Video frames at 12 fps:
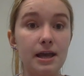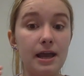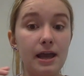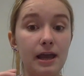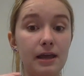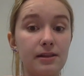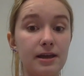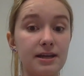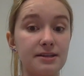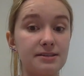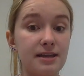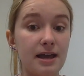And like
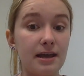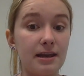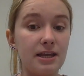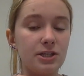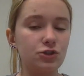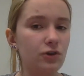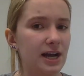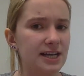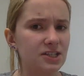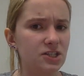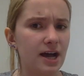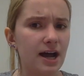I said, he's
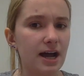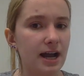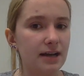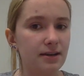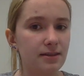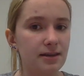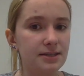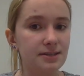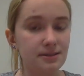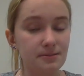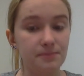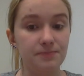trying to hide
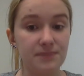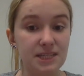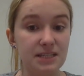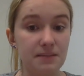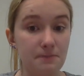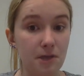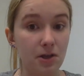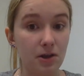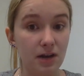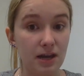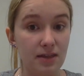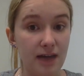this
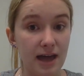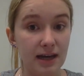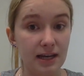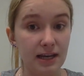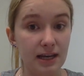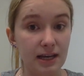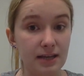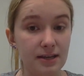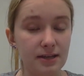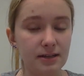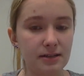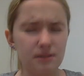disability that he